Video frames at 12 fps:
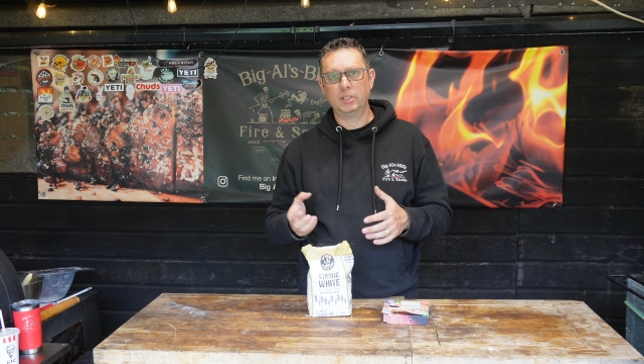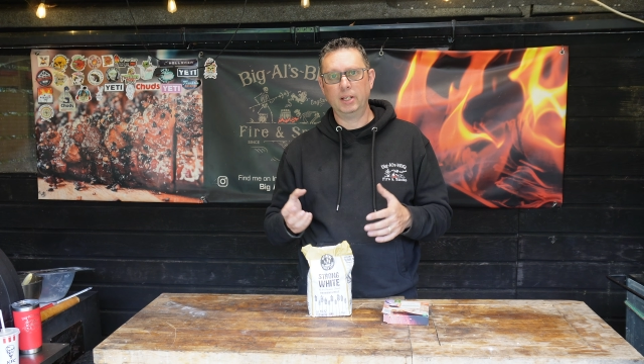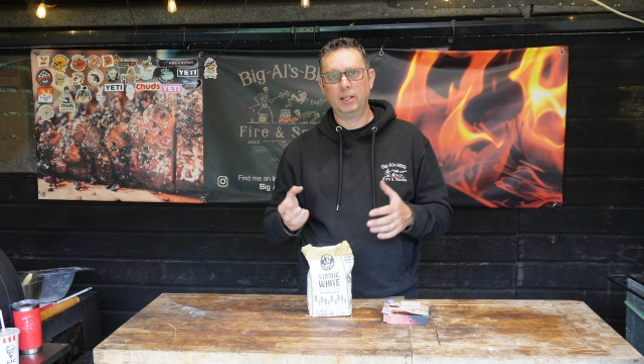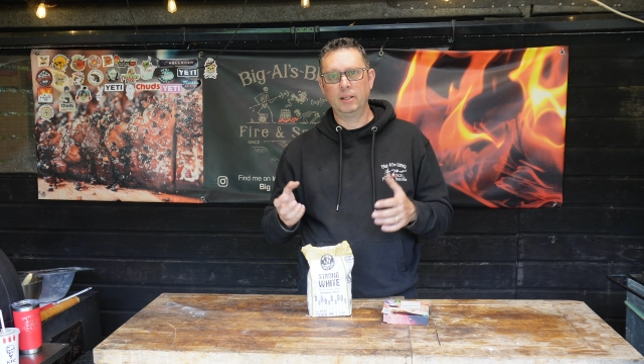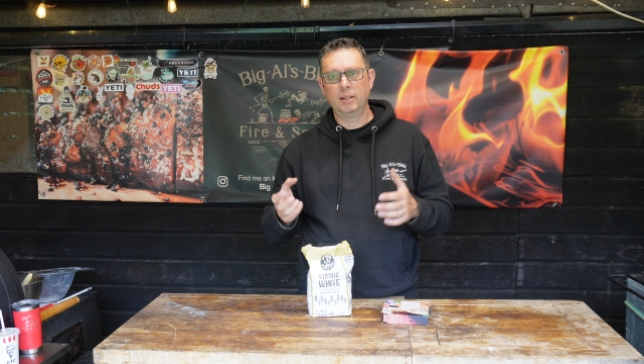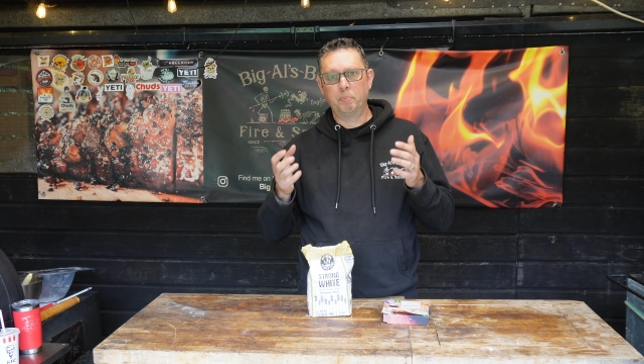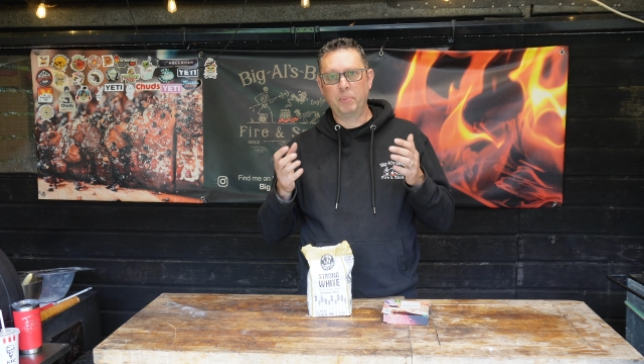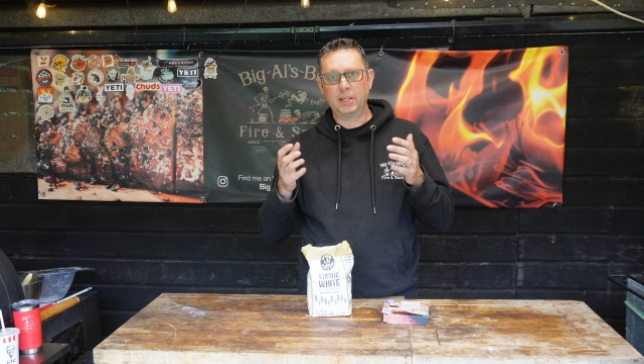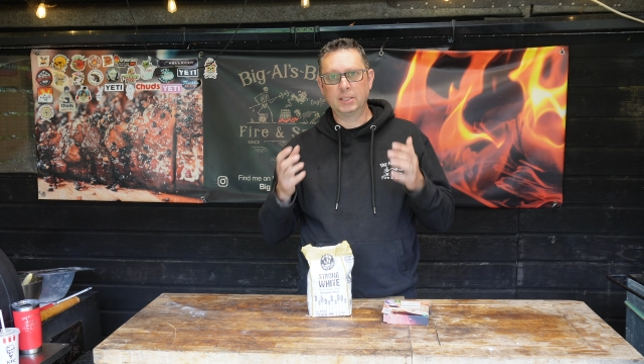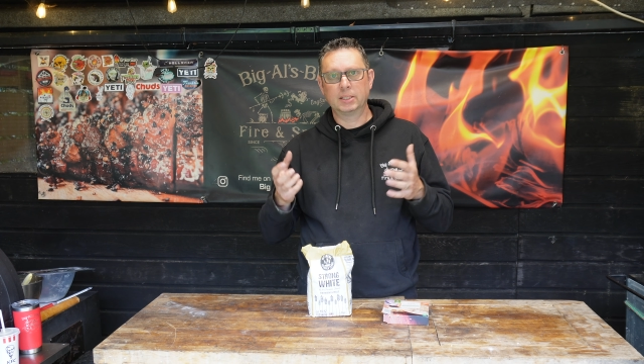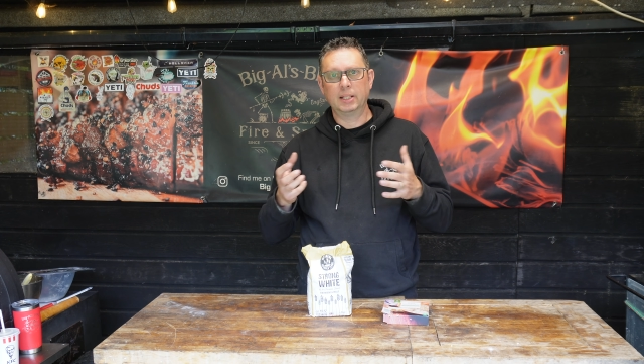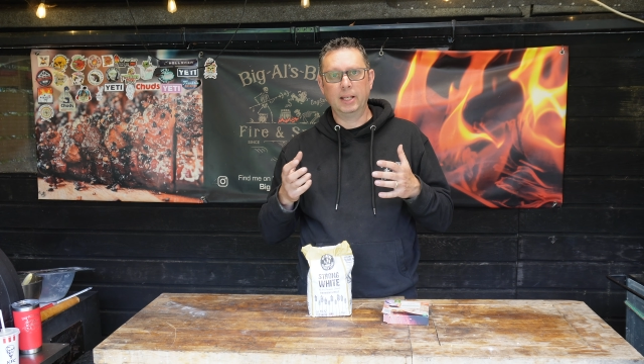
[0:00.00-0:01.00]
it,
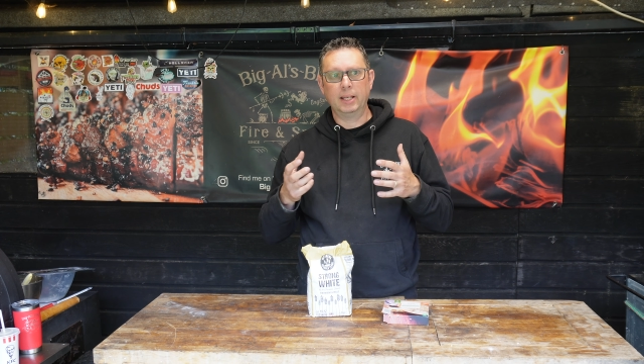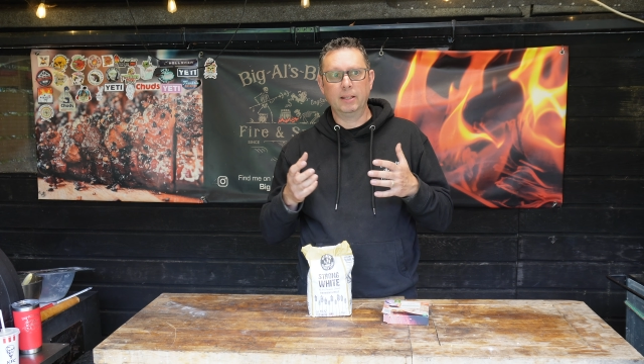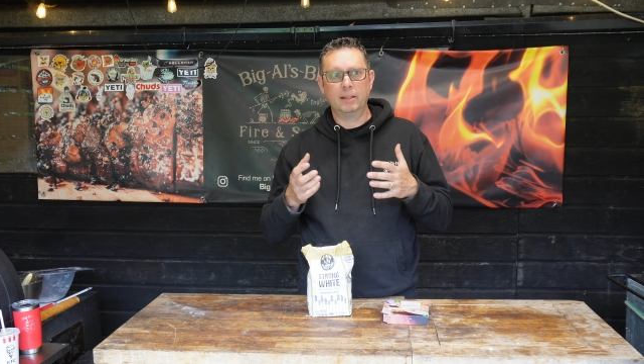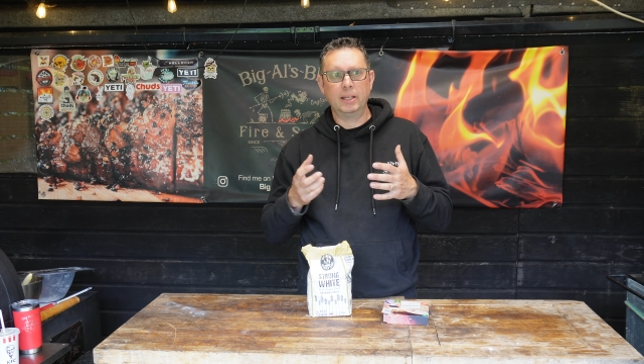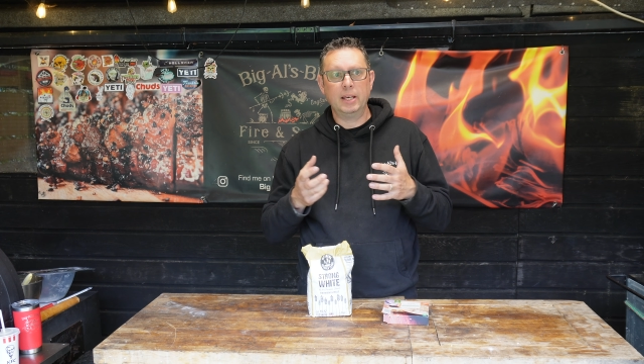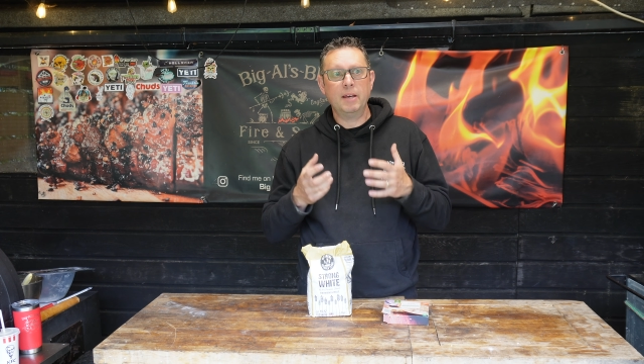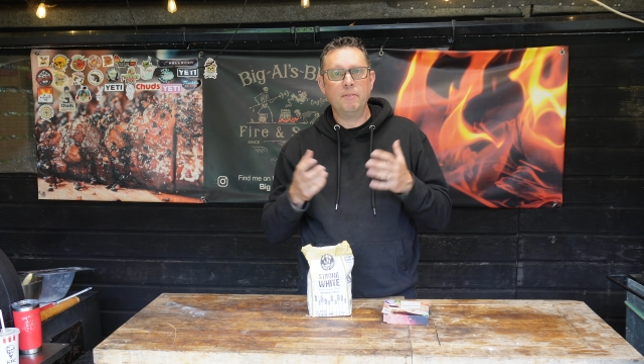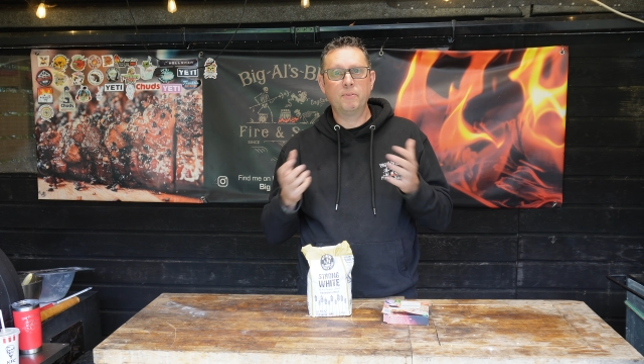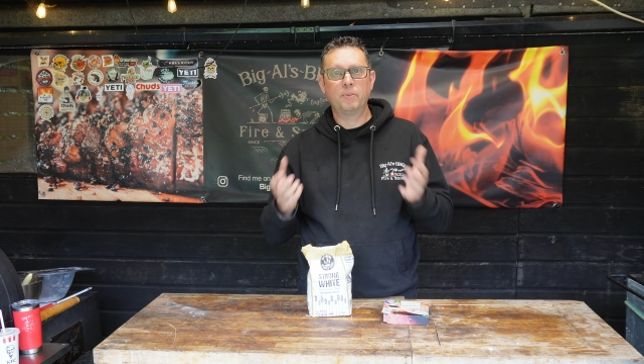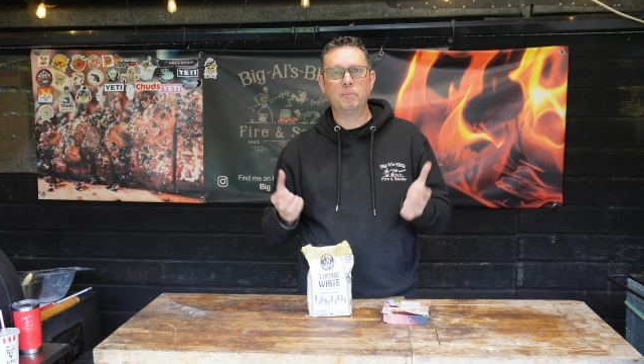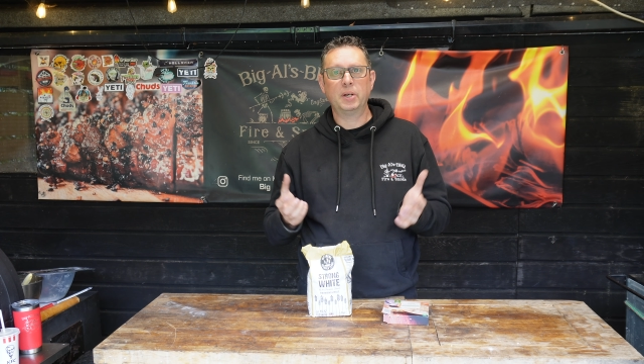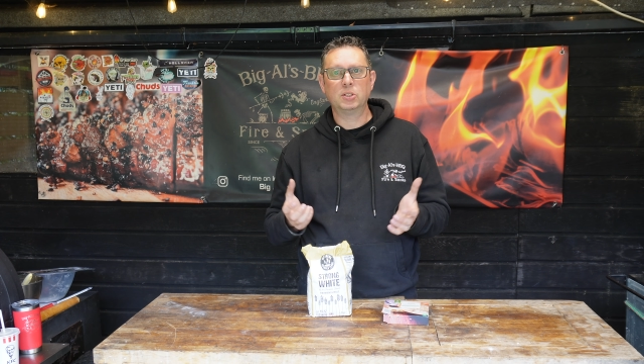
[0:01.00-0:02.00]
basically the
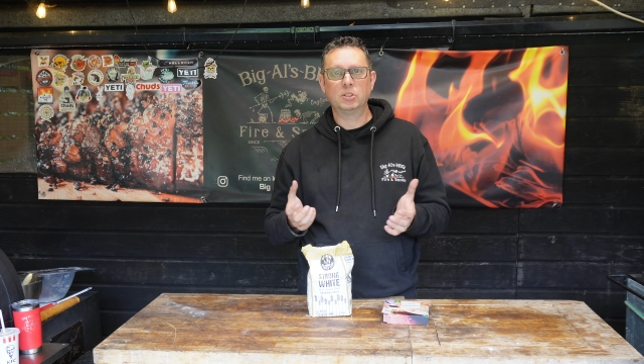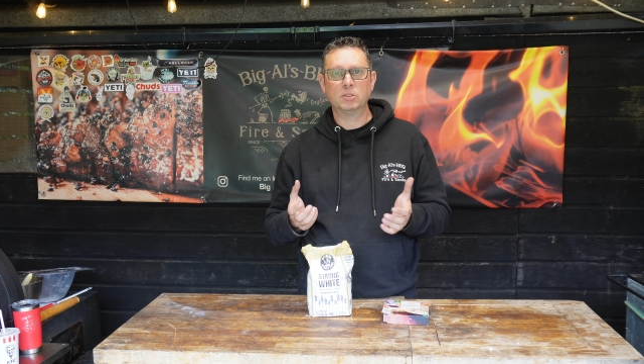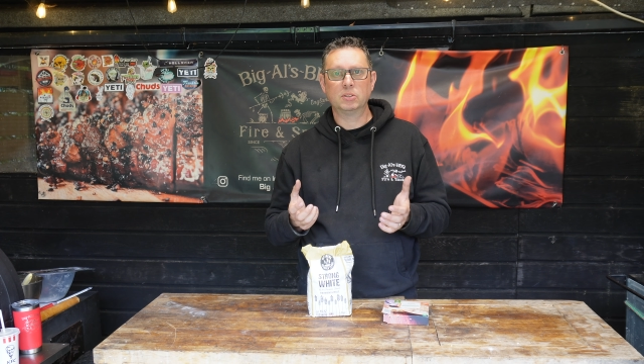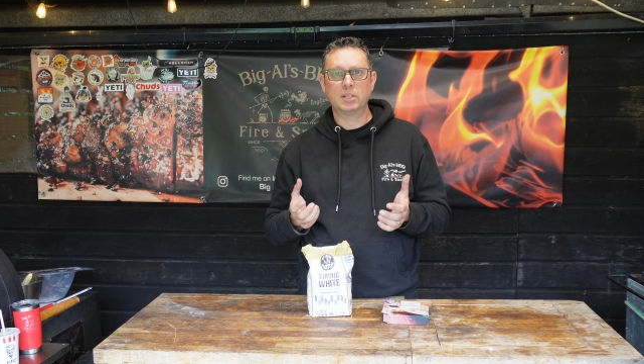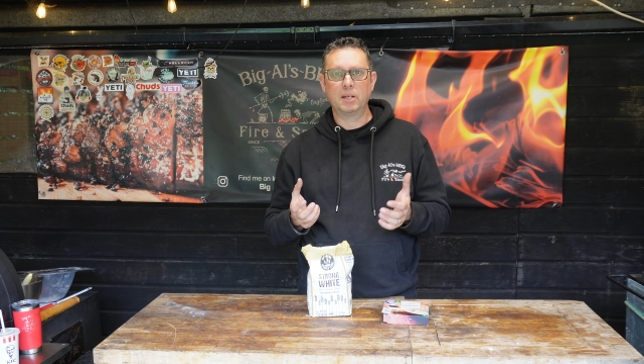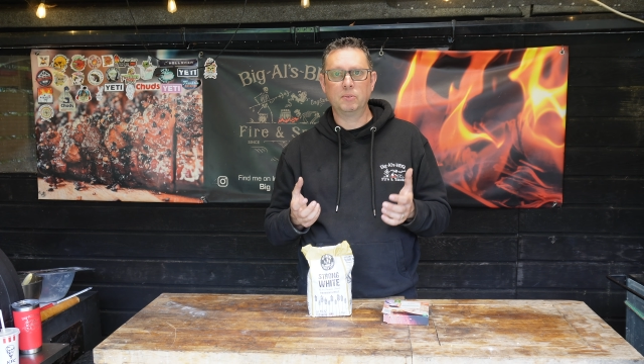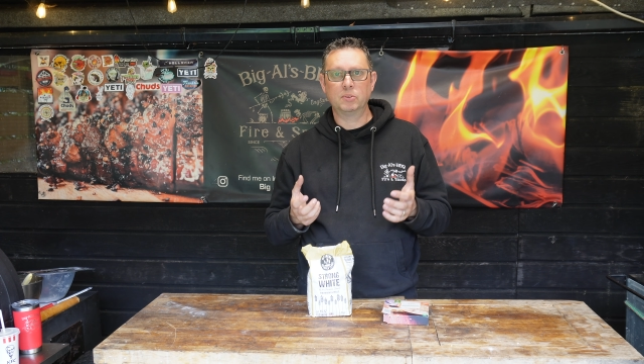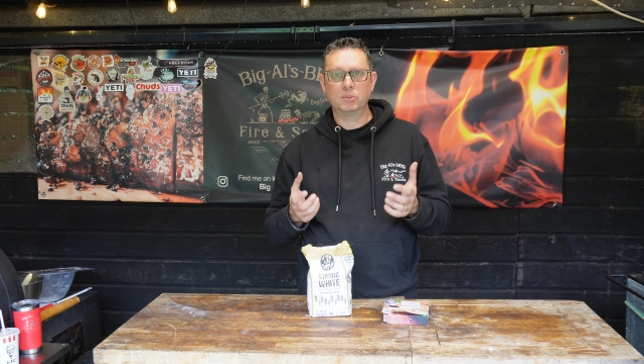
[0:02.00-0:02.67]
information I was able